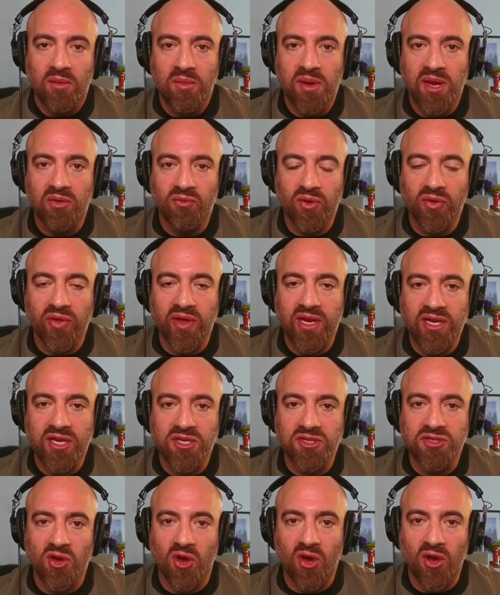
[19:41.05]
it really
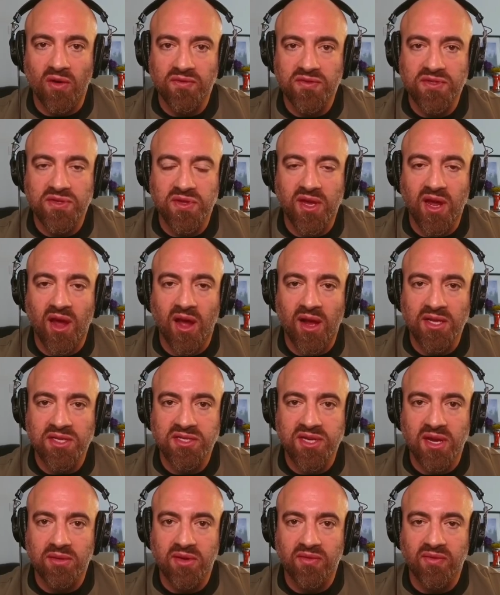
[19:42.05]
dissolves the
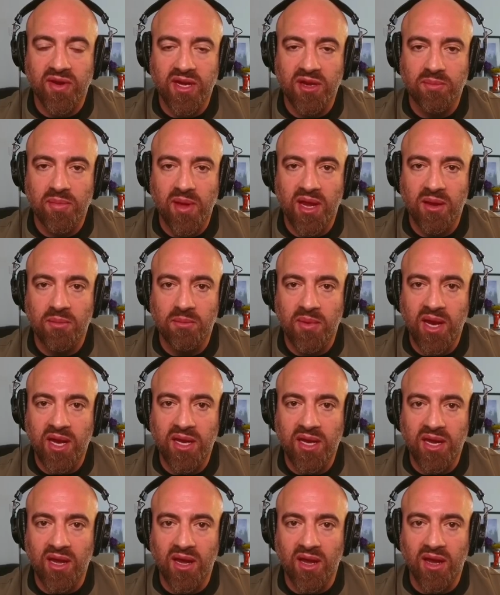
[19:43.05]
concept of independent
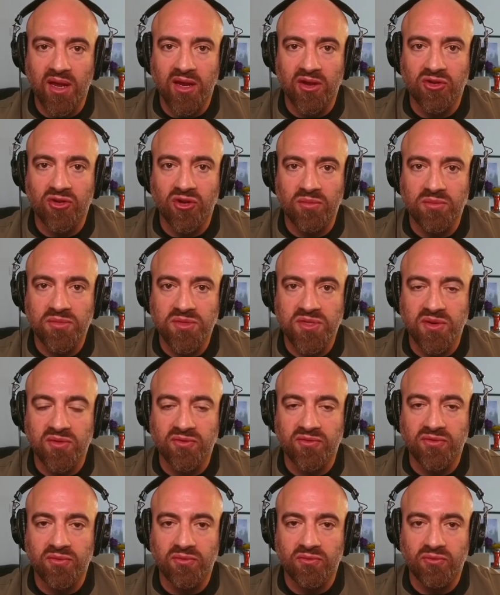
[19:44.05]
media in terms
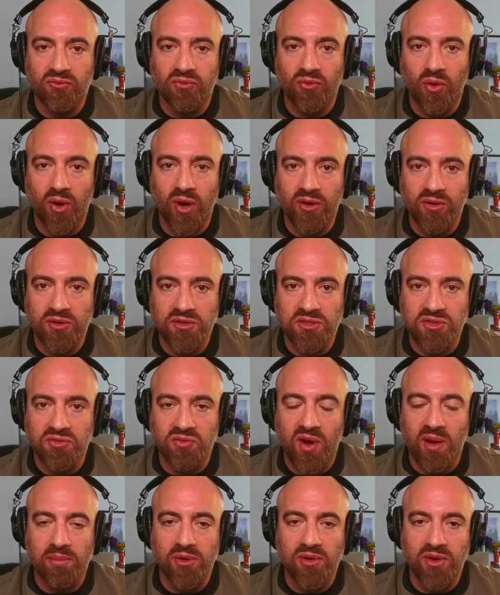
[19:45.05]
of
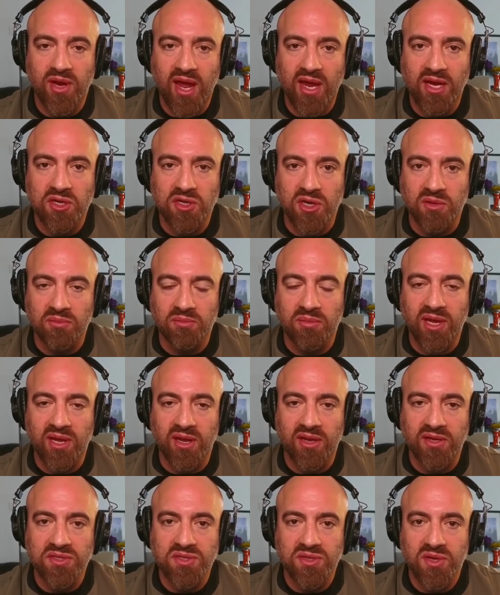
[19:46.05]
Reuters' reputation,
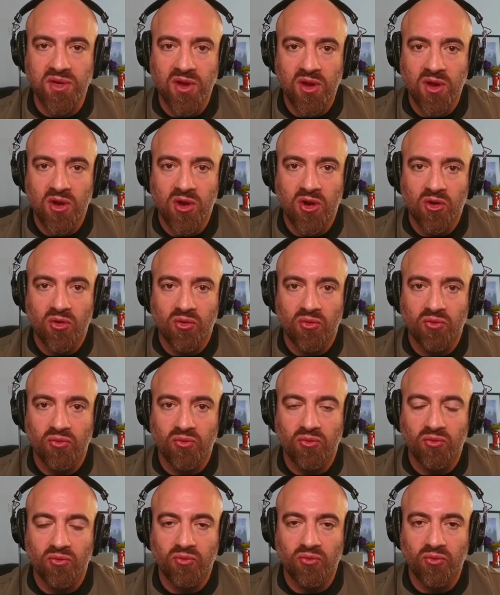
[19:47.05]
because
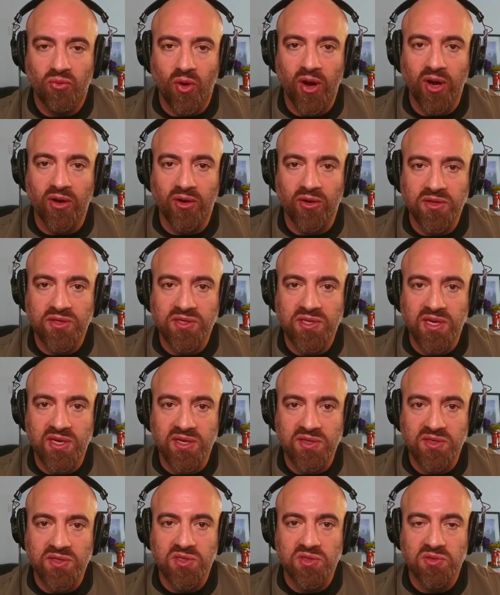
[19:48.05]
Reuters
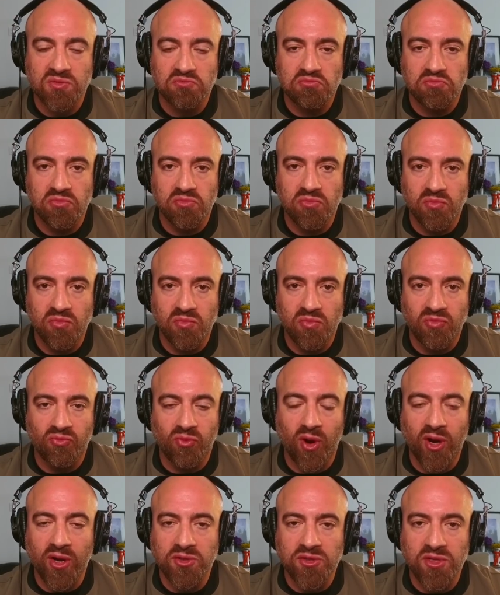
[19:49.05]

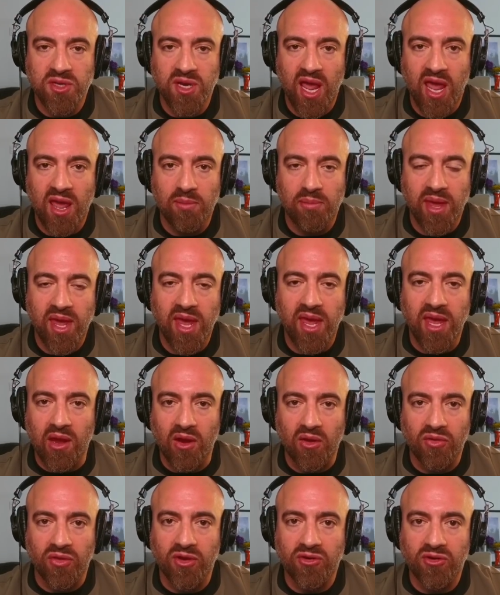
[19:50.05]
and AP
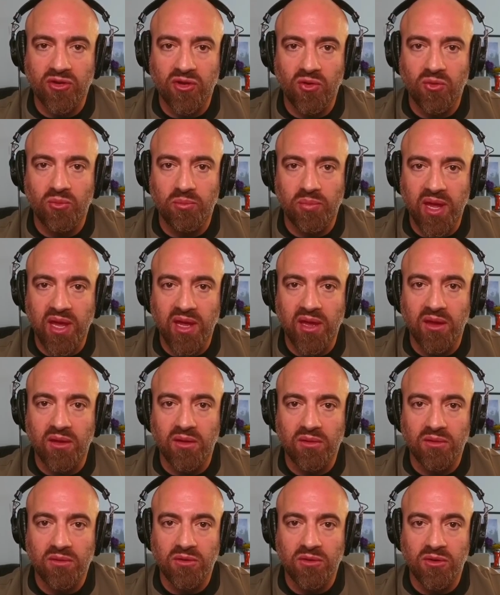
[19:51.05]
are the two
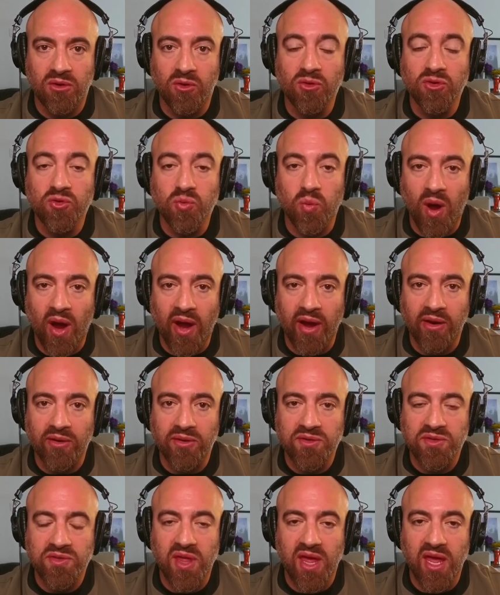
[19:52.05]
big news
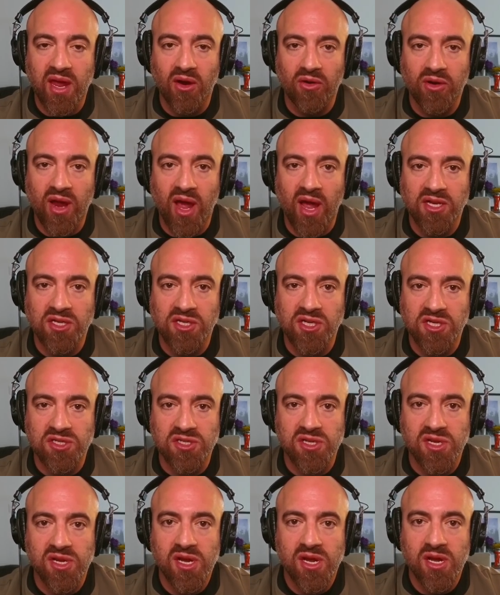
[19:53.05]
wires. They are not
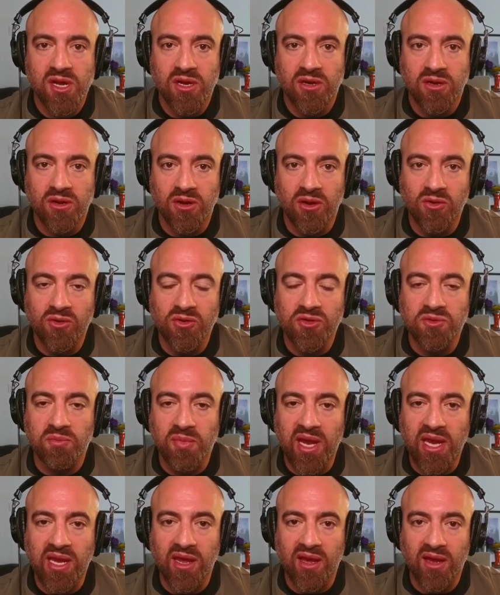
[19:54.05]
just news
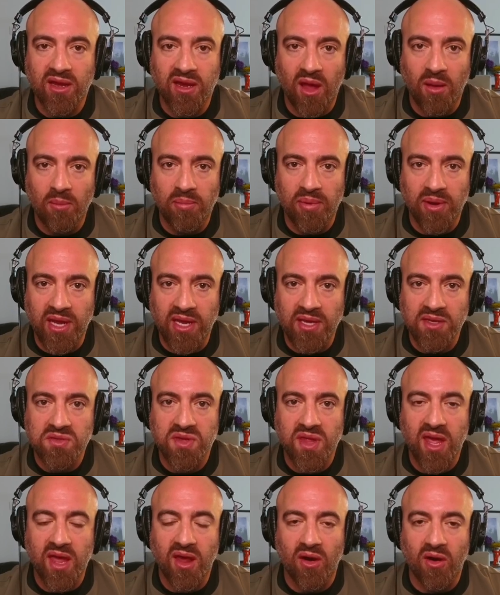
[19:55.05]
media
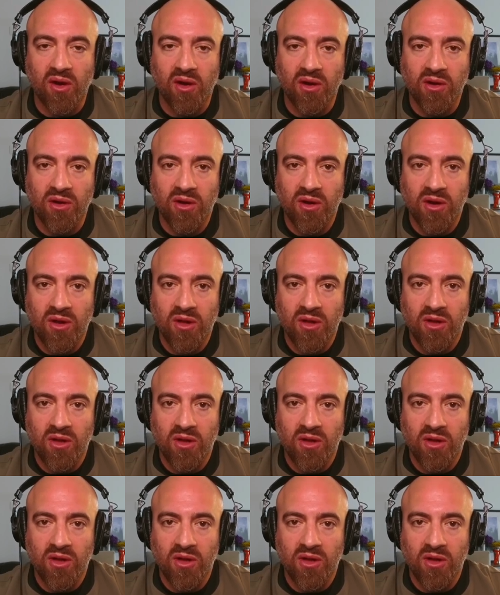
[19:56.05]
companies. They are